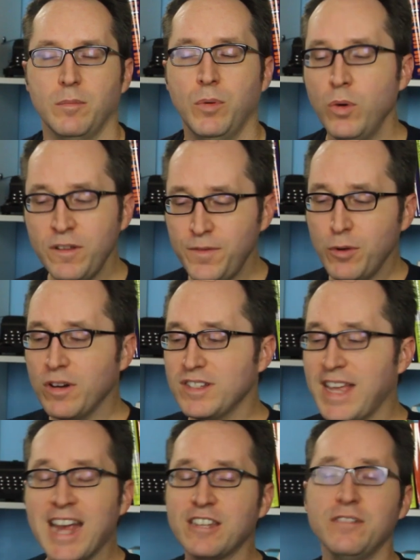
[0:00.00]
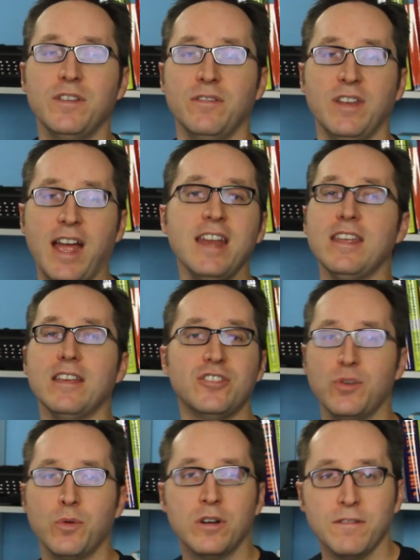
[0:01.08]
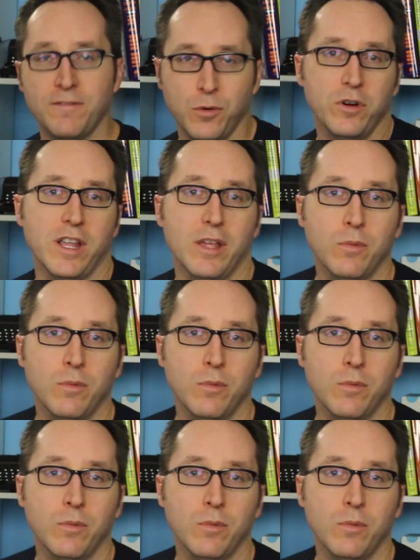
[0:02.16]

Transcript: But what if you were as active at 90 as you were at 40?